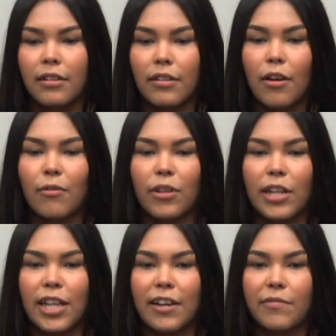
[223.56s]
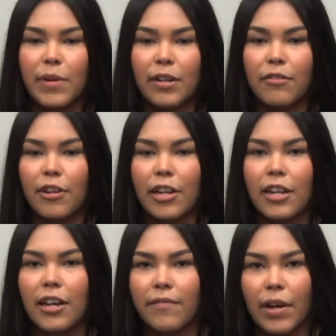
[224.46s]
not only life, but
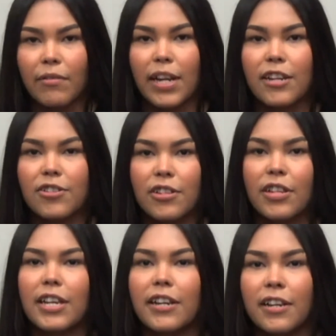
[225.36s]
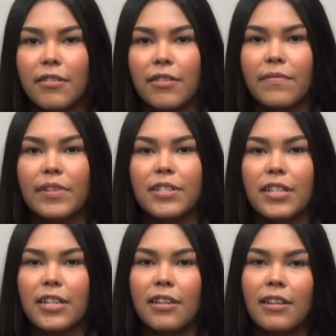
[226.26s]
creating a foundation here at
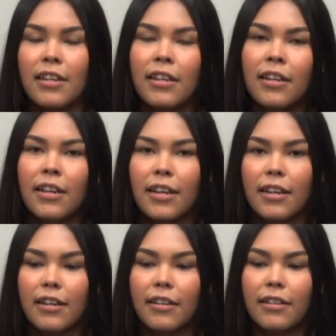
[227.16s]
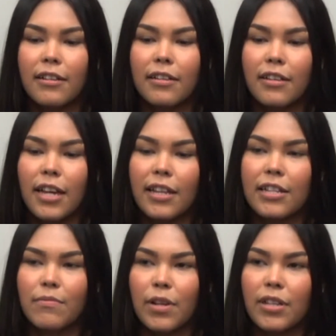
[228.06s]
university. And yeah,
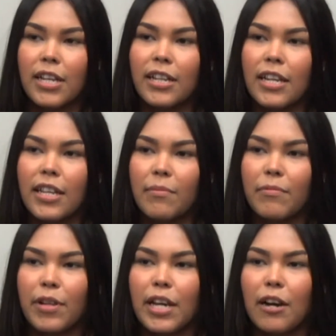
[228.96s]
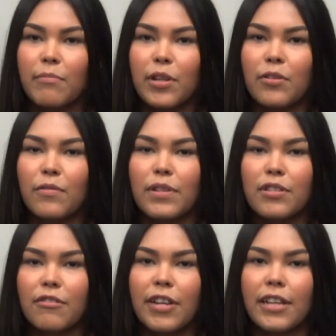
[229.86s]
that's one thing that TIP really helped me do, is
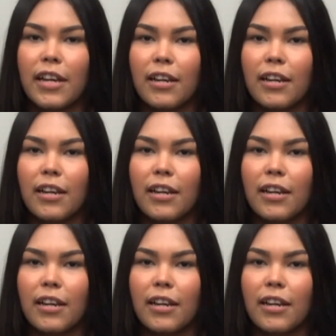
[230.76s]
create that